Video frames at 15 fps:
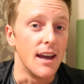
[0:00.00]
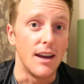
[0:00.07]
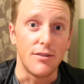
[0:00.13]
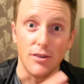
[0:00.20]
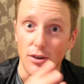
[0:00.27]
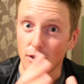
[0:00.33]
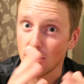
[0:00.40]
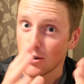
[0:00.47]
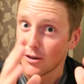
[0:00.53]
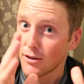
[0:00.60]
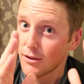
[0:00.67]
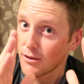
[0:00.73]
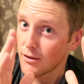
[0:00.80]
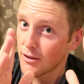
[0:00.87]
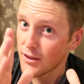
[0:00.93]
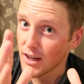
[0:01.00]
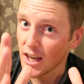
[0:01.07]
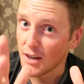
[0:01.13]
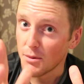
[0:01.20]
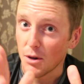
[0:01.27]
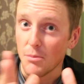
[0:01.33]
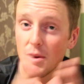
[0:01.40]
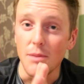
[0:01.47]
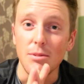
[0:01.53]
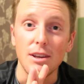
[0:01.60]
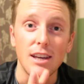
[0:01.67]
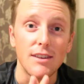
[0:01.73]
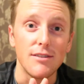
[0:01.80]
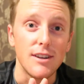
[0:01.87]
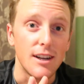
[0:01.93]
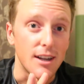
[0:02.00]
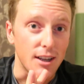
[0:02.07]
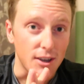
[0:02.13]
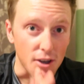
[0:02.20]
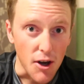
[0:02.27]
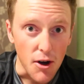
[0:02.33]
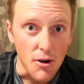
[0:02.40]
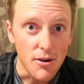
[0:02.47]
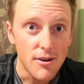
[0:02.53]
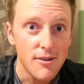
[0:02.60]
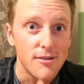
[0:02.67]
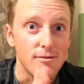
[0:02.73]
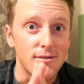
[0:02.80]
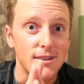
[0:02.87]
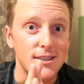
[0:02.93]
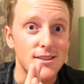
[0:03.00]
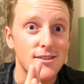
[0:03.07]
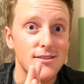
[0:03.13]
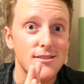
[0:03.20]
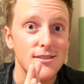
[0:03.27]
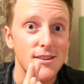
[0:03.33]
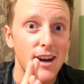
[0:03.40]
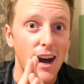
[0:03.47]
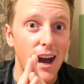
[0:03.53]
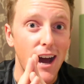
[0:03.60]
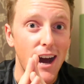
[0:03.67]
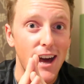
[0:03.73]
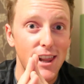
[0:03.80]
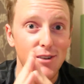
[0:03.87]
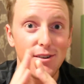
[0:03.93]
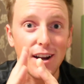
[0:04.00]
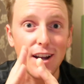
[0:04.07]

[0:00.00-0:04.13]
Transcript: if you're thinking about maybe giving it a go, which I highly